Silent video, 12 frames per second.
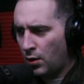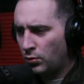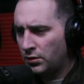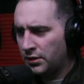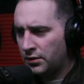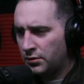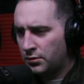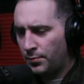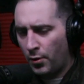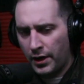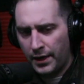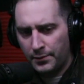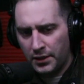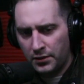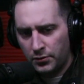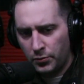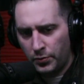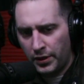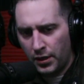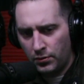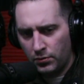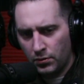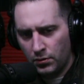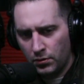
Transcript: How old is Damar Hamlin? Do we know?